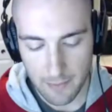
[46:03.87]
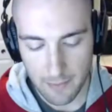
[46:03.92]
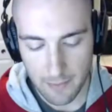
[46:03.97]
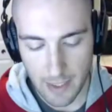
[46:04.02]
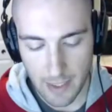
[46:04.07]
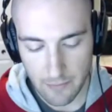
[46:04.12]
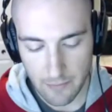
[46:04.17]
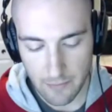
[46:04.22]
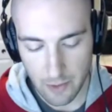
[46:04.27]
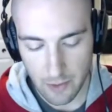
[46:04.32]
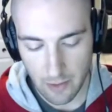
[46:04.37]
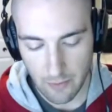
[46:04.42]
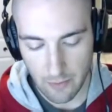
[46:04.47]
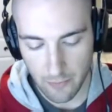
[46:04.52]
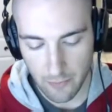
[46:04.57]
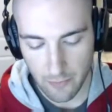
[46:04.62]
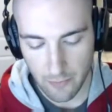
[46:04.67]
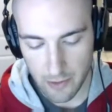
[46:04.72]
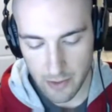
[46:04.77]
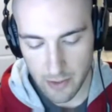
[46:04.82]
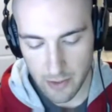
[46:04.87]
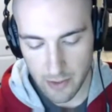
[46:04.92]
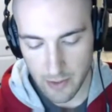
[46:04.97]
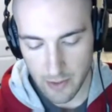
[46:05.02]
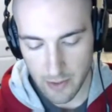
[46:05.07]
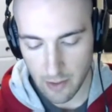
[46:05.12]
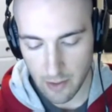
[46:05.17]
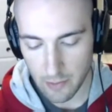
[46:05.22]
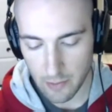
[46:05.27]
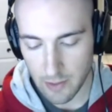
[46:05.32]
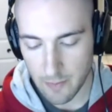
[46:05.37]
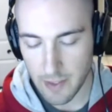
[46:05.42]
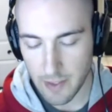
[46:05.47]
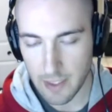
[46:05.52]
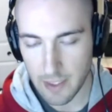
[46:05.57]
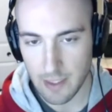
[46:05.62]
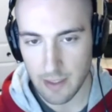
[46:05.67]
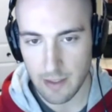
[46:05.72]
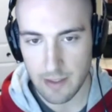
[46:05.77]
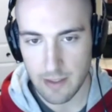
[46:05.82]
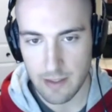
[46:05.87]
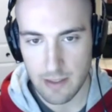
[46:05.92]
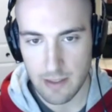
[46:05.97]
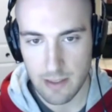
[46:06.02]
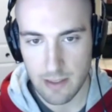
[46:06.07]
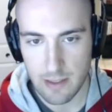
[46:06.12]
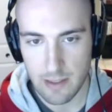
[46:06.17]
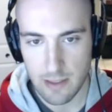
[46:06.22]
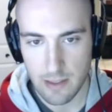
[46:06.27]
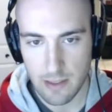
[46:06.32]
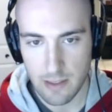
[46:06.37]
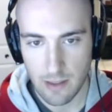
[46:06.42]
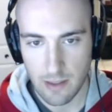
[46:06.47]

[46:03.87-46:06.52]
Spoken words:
kind of looking forward to it only because